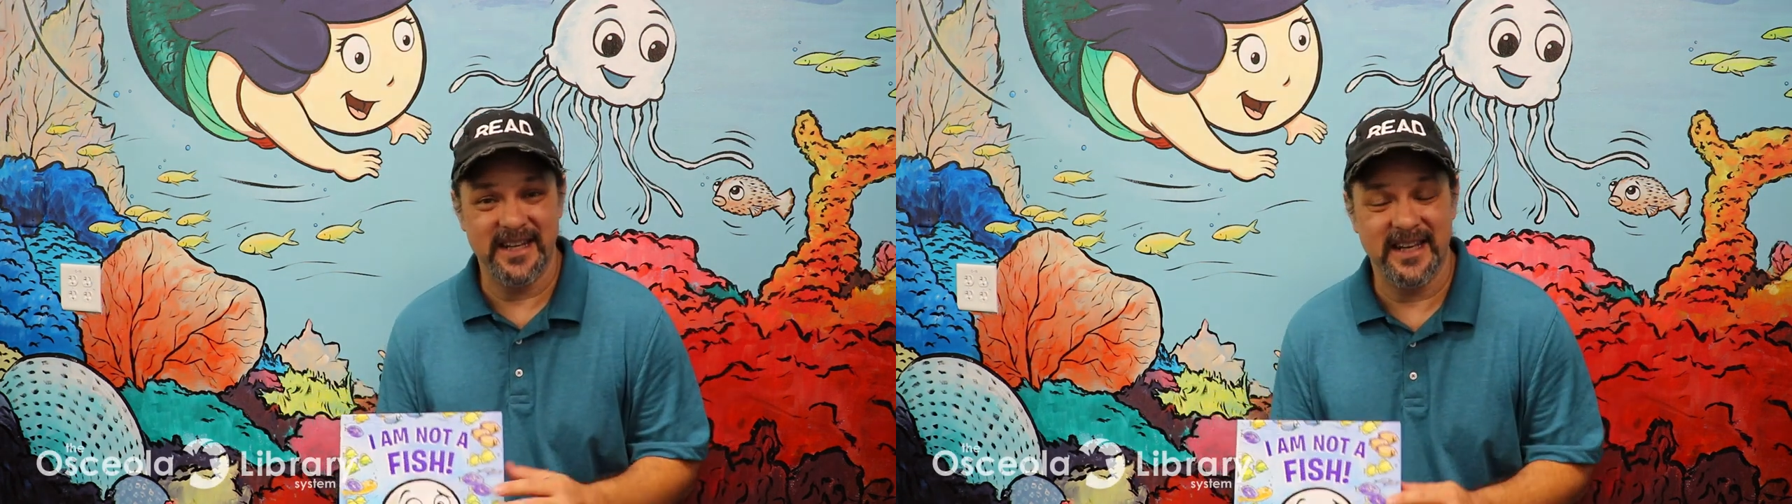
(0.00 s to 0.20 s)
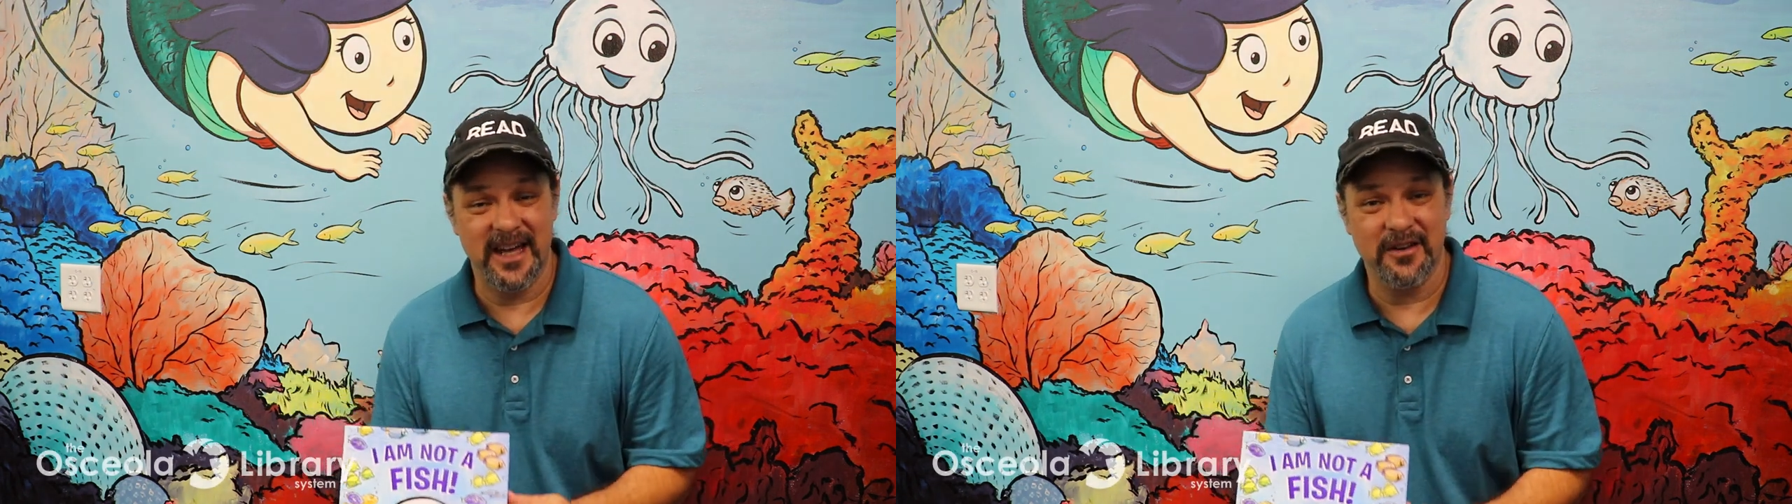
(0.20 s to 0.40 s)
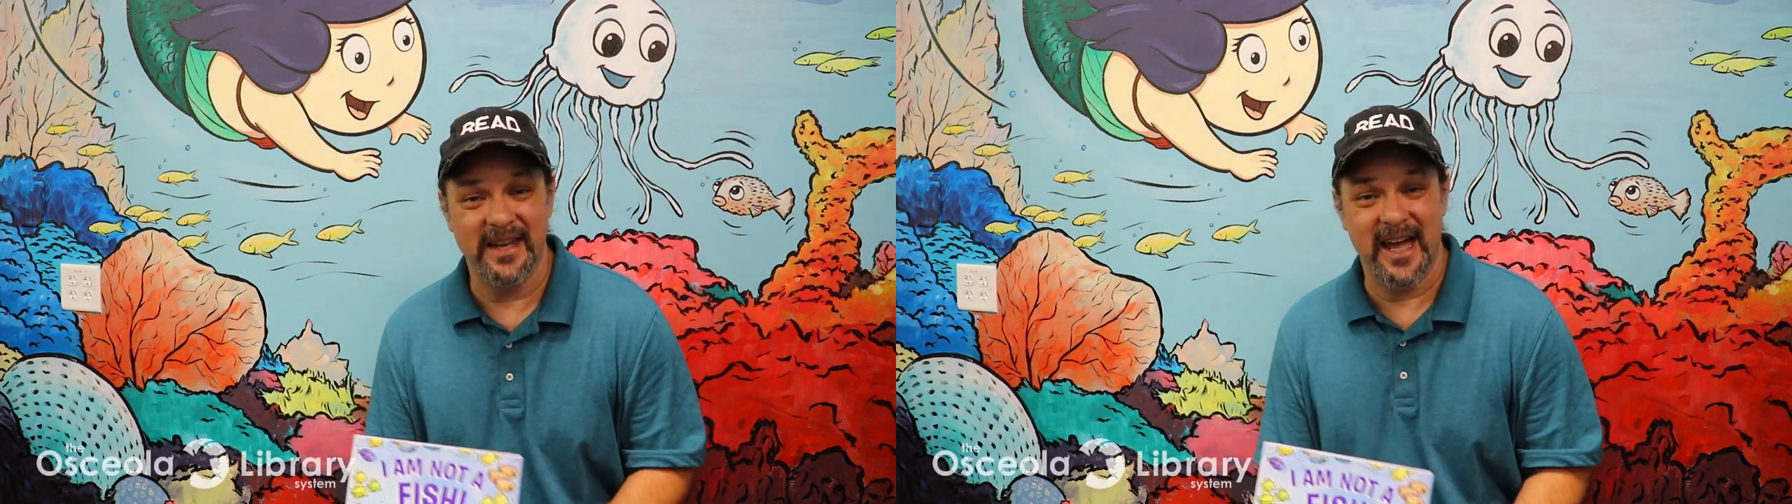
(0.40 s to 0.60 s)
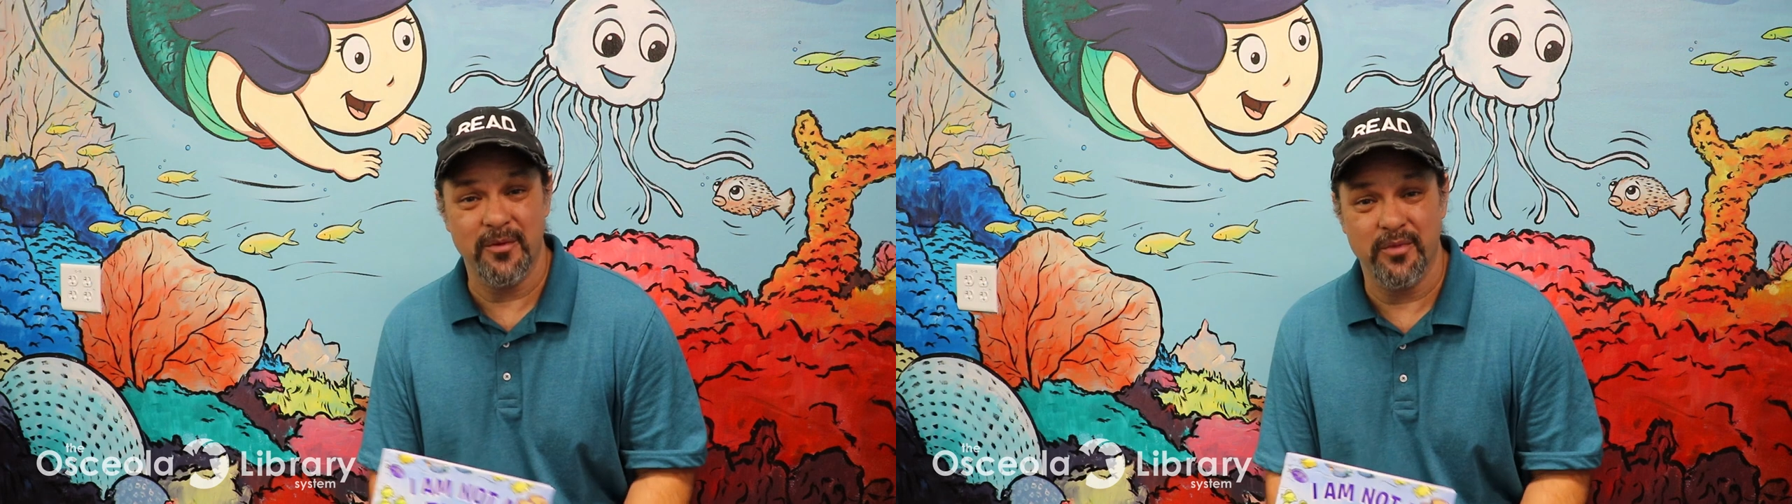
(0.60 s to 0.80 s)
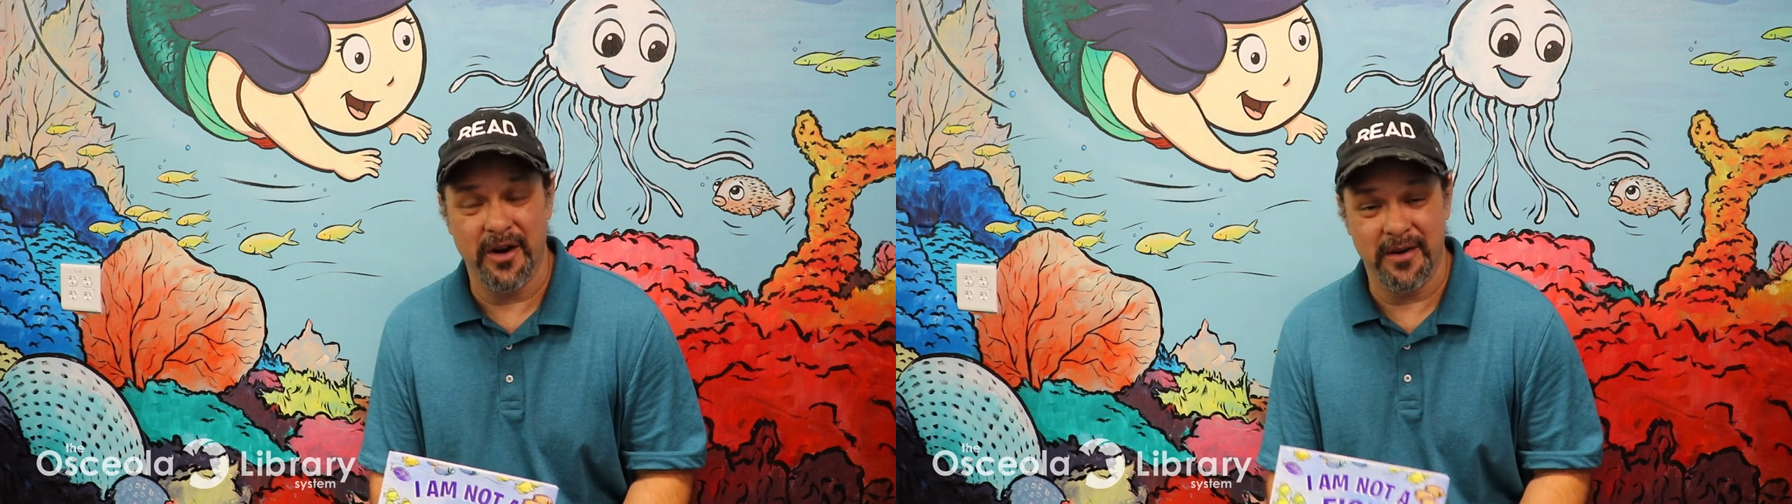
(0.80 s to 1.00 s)
Cloud
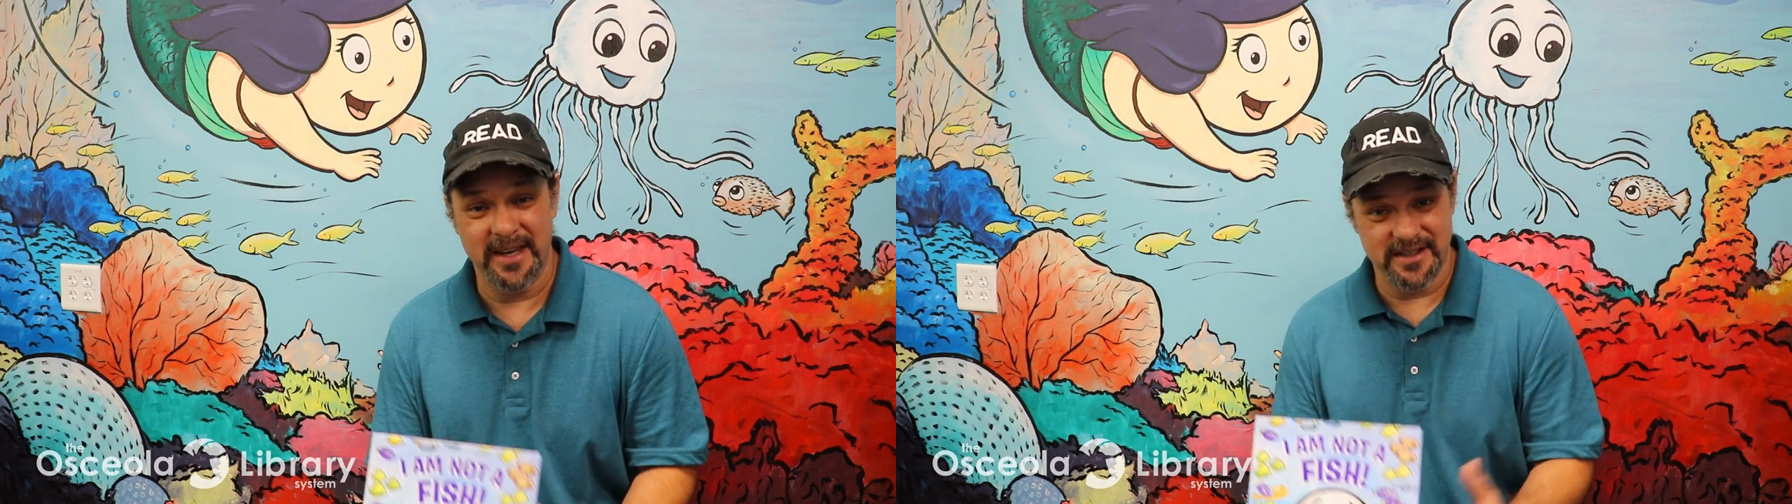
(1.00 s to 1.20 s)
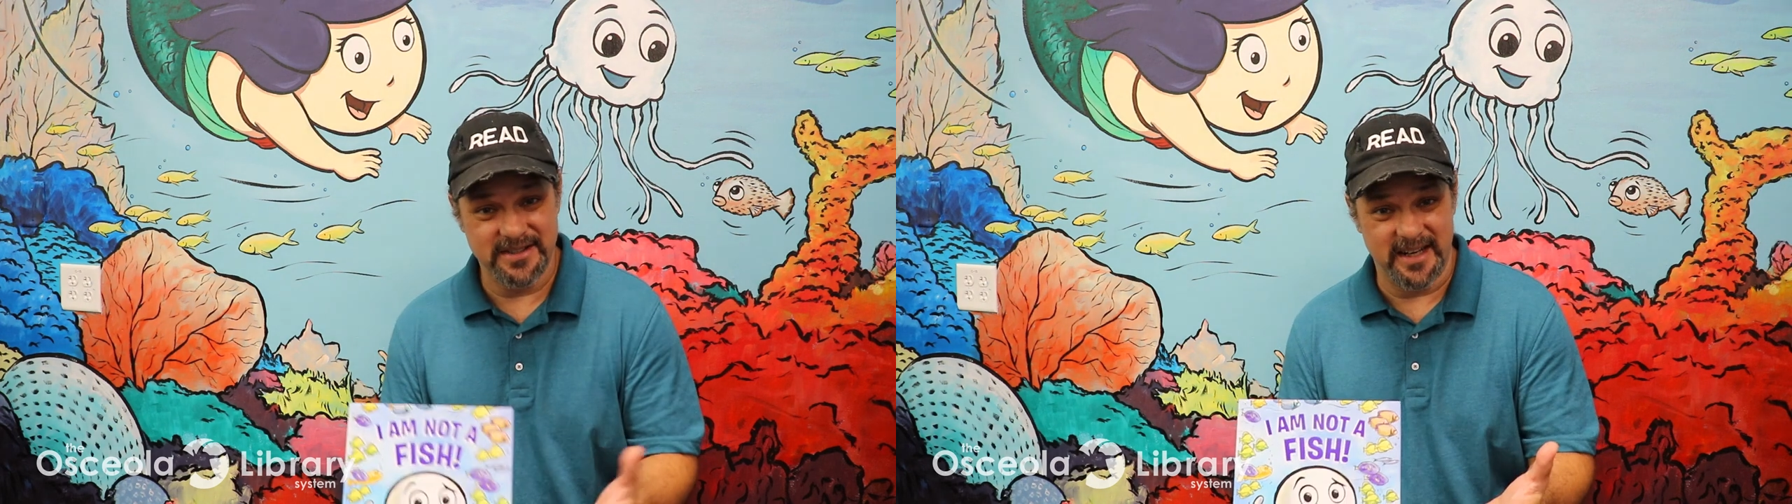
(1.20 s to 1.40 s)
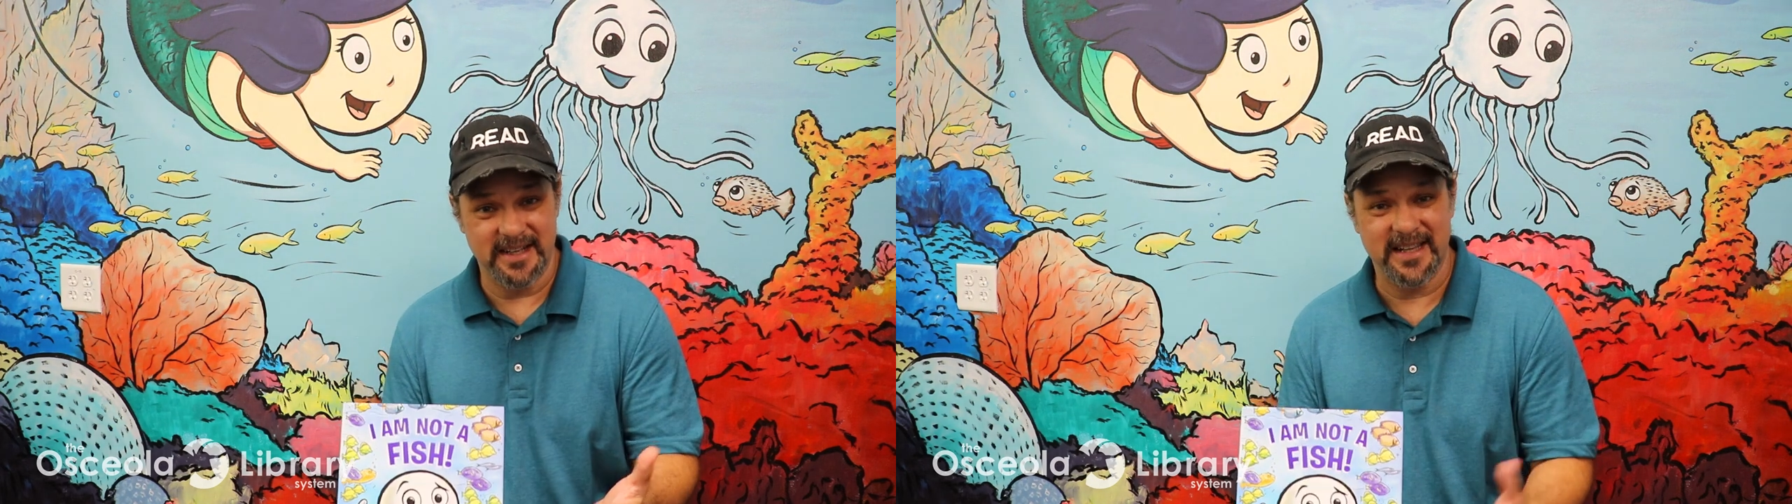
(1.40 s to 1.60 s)
Library in St.